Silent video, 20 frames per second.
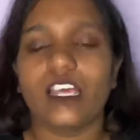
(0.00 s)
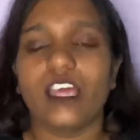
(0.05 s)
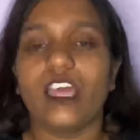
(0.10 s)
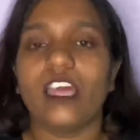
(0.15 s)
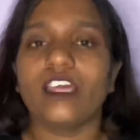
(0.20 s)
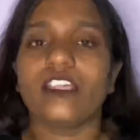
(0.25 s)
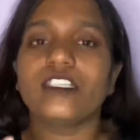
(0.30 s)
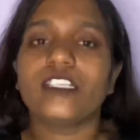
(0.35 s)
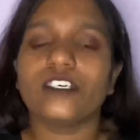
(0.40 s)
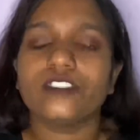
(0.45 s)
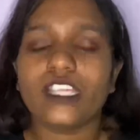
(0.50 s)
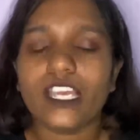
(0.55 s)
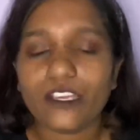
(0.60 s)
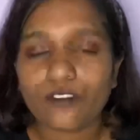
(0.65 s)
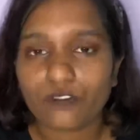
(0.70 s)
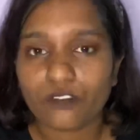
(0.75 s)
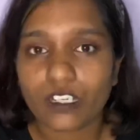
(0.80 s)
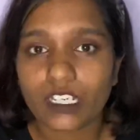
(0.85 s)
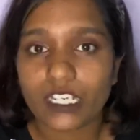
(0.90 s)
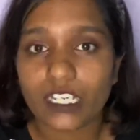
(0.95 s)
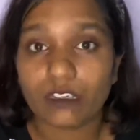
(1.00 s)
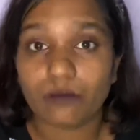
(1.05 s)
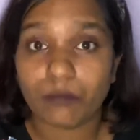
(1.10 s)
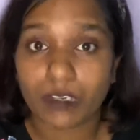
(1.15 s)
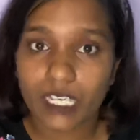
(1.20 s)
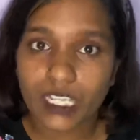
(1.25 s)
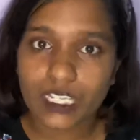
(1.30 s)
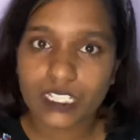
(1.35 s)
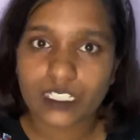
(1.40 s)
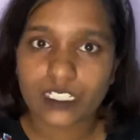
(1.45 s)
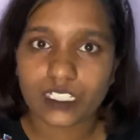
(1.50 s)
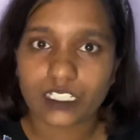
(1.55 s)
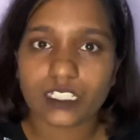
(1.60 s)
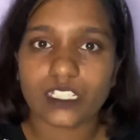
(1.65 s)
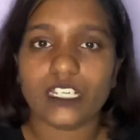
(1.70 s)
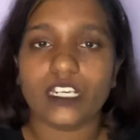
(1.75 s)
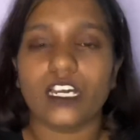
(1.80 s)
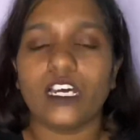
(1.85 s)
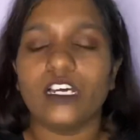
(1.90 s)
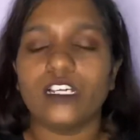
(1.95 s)
Now, thankfully, in Malaysia,
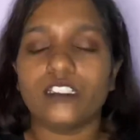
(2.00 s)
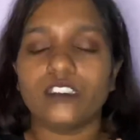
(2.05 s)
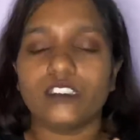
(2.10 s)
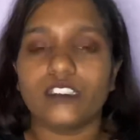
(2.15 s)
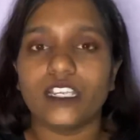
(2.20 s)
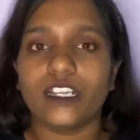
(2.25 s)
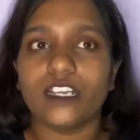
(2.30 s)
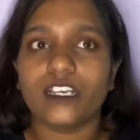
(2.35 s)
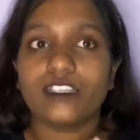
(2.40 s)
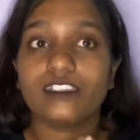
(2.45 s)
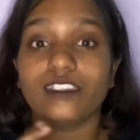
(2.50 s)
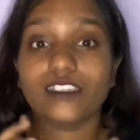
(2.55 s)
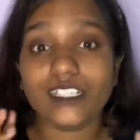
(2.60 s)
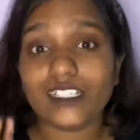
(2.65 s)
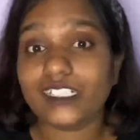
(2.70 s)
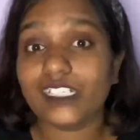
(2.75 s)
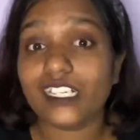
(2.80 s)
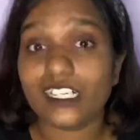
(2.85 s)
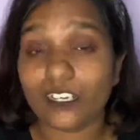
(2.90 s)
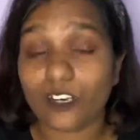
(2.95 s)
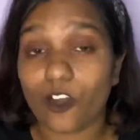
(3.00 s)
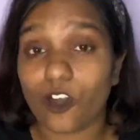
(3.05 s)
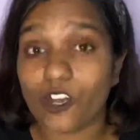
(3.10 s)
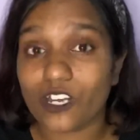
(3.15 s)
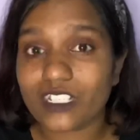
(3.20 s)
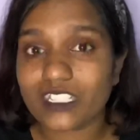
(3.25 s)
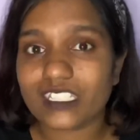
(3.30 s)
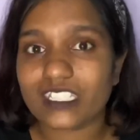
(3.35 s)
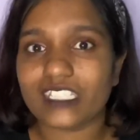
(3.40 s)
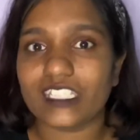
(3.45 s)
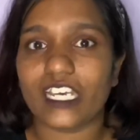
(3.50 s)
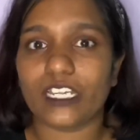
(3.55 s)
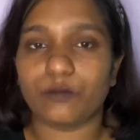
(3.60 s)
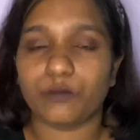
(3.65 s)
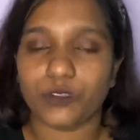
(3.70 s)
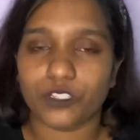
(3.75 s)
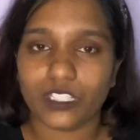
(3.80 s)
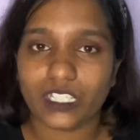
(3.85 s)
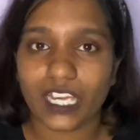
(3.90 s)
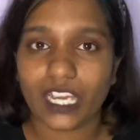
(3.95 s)
there are 13 laws that
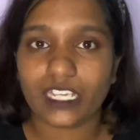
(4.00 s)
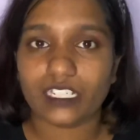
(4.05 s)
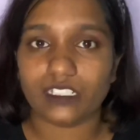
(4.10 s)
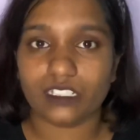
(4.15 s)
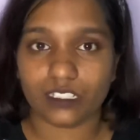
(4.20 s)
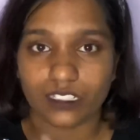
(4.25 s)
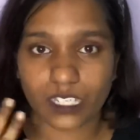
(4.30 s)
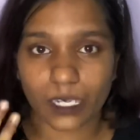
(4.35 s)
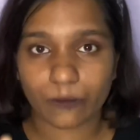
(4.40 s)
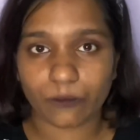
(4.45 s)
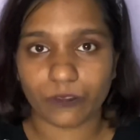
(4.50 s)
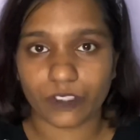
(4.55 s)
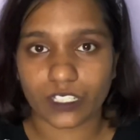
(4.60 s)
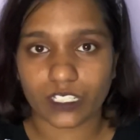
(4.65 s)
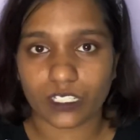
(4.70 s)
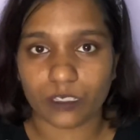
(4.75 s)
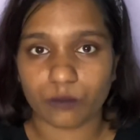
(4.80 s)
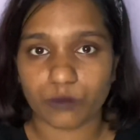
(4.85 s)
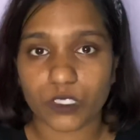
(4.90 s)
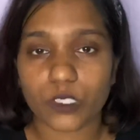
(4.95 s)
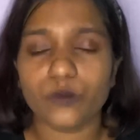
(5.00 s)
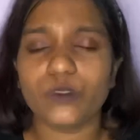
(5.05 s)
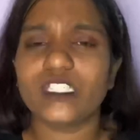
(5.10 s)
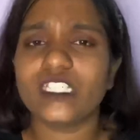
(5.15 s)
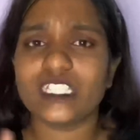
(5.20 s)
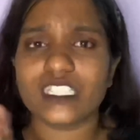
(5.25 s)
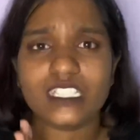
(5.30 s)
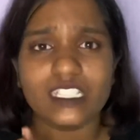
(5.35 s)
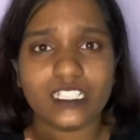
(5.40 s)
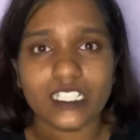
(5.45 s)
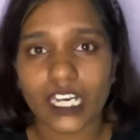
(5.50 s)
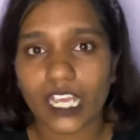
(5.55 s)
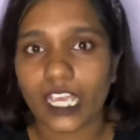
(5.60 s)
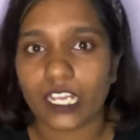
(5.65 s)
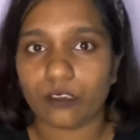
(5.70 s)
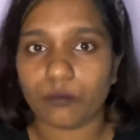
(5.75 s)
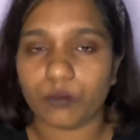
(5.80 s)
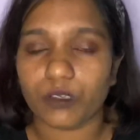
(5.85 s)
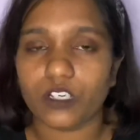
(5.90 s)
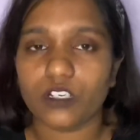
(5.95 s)
protect rape victims, which is great
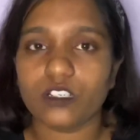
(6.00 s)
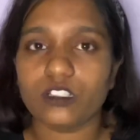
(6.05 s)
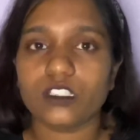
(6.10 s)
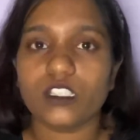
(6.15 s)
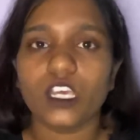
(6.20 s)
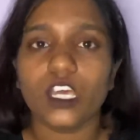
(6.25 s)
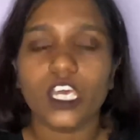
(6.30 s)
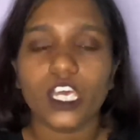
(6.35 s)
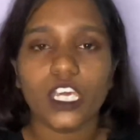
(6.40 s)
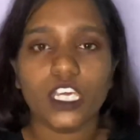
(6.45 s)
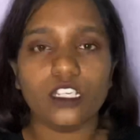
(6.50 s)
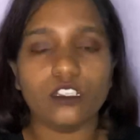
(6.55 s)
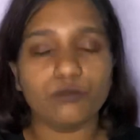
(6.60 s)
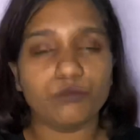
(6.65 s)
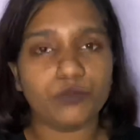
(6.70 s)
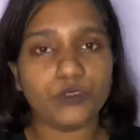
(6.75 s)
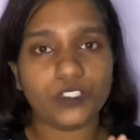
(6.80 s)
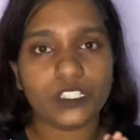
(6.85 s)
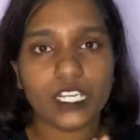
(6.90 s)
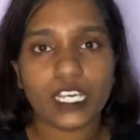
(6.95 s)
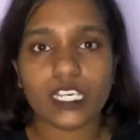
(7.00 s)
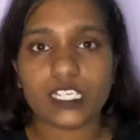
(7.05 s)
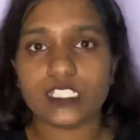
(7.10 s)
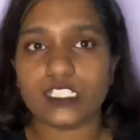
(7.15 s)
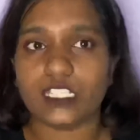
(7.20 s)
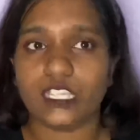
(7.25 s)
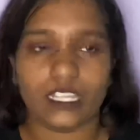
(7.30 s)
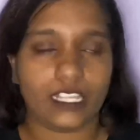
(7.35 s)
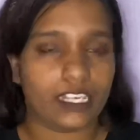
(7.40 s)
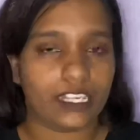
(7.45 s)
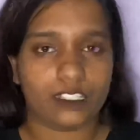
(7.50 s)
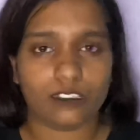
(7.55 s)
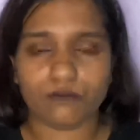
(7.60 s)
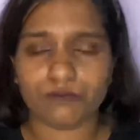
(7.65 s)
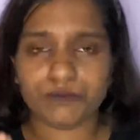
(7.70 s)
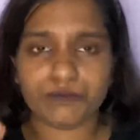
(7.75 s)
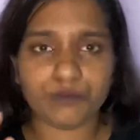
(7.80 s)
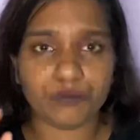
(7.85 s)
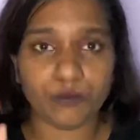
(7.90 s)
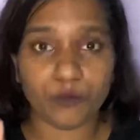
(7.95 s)
because it protects like
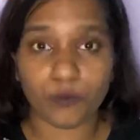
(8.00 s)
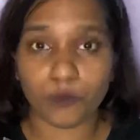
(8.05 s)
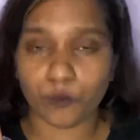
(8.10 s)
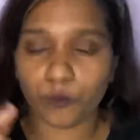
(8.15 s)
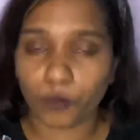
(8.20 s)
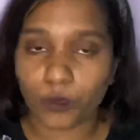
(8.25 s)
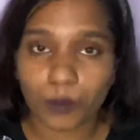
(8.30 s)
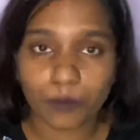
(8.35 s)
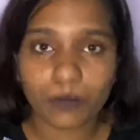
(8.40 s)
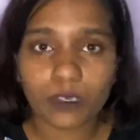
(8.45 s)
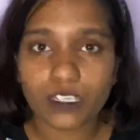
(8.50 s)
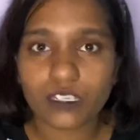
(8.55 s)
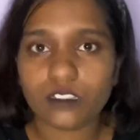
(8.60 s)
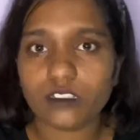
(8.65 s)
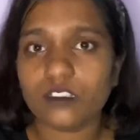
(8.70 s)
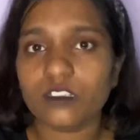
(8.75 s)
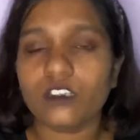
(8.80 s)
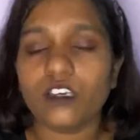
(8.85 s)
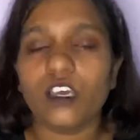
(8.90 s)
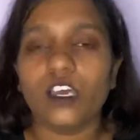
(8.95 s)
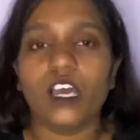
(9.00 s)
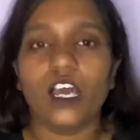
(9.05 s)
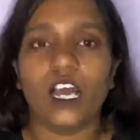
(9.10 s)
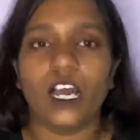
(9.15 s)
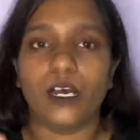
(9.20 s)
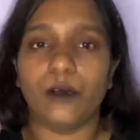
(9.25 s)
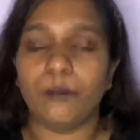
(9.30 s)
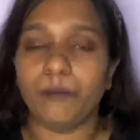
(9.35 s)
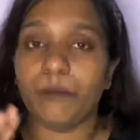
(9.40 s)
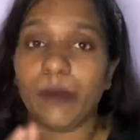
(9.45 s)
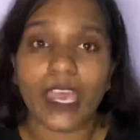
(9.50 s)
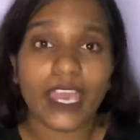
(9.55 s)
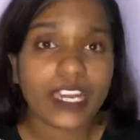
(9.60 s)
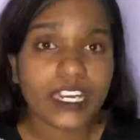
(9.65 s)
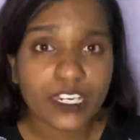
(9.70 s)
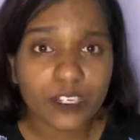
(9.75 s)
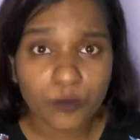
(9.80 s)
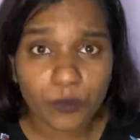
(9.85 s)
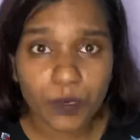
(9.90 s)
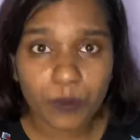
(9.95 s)
women,
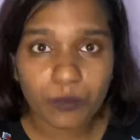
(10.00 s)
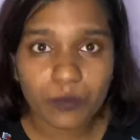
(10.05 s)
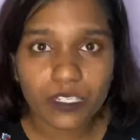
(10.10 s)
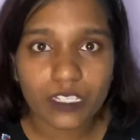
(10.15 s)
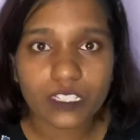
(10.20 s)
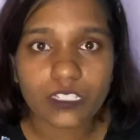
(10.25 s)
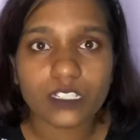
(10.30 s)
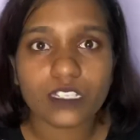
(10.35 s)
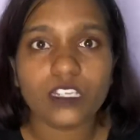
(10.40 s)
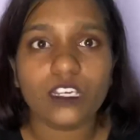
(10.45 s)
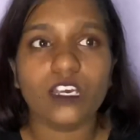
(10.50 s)
married women,